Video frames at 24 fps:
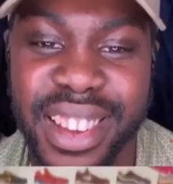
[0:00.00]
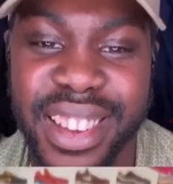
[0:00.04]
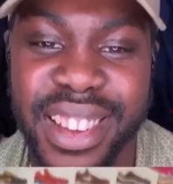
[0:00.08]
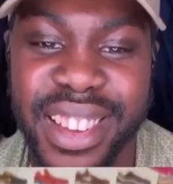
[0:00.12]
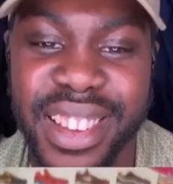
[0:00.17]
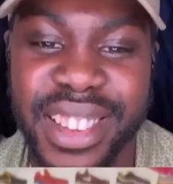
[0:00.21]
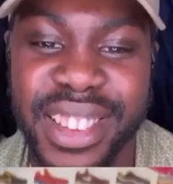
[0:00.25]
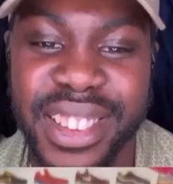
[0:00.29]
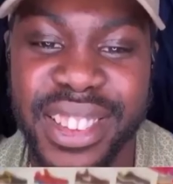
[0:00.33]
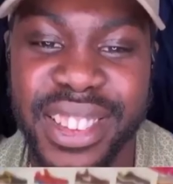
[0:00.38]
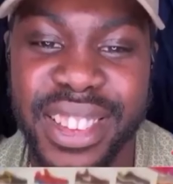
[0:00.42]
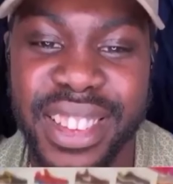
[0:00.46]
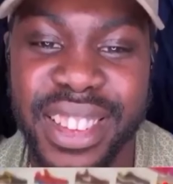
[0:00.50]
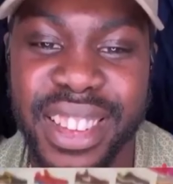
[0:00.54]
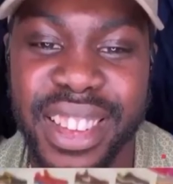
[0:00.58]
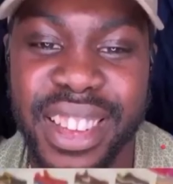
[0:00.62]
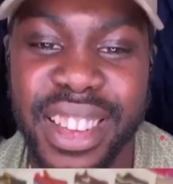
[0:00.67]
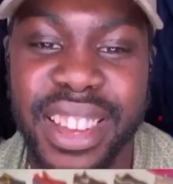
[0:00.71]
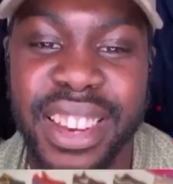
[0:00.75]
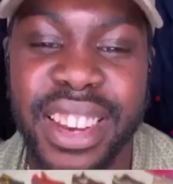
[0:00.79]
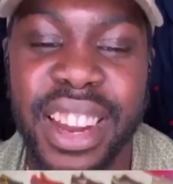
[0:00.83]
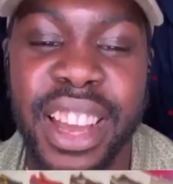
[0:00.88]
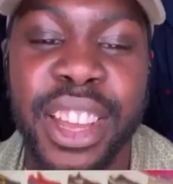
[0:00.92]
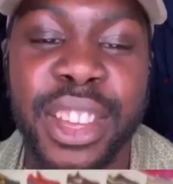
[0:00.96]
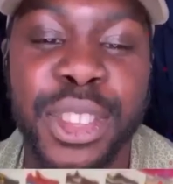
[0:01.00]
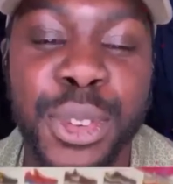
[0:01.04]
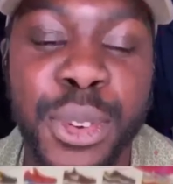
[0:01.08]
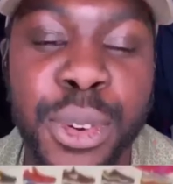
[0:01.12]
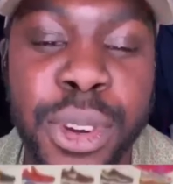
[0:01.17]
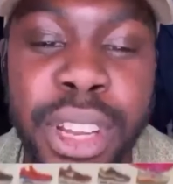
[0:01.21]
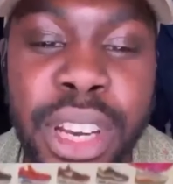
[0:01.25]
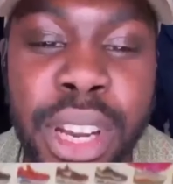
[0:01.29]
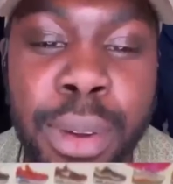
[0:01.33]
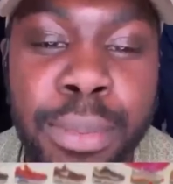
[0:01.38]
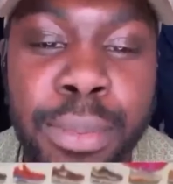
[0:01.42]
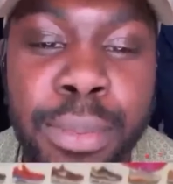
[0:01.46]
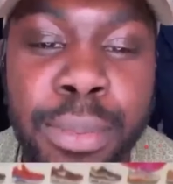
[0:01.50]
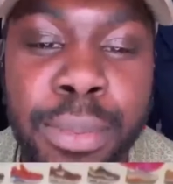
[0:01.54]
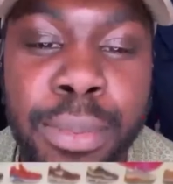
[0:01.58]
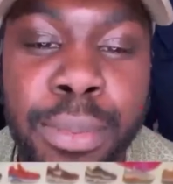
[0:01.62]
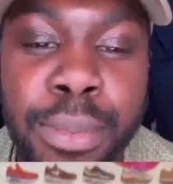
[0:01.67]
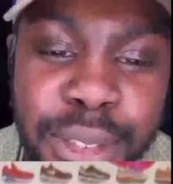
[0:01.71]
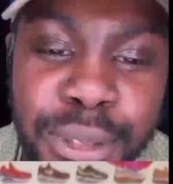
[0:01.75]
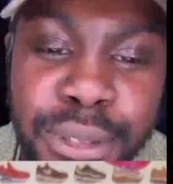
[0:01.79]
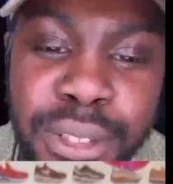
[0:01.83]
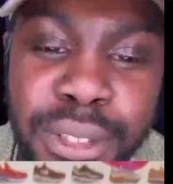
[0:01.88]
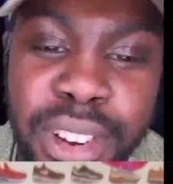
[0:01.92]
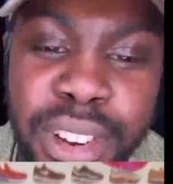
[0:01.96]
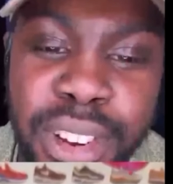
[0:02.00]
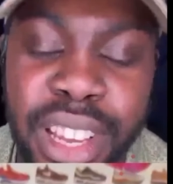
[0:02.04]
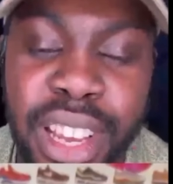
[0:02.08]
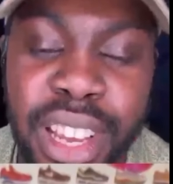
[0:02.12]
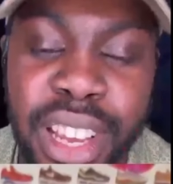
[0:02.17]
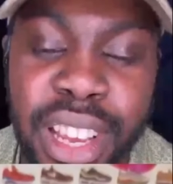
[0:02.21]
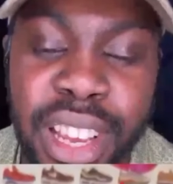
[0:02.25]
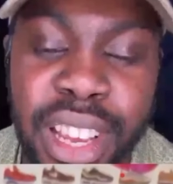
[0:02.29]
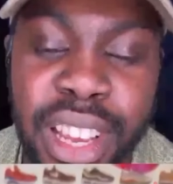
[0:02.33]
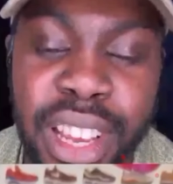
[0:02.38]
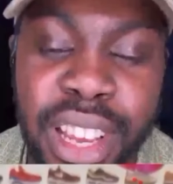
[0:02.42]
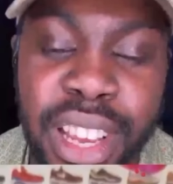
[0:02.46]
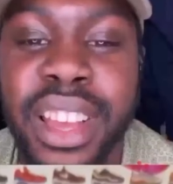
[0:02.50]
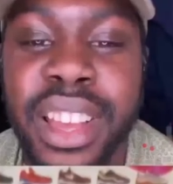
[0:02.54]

I hear you. Now you're talking about different, yeah?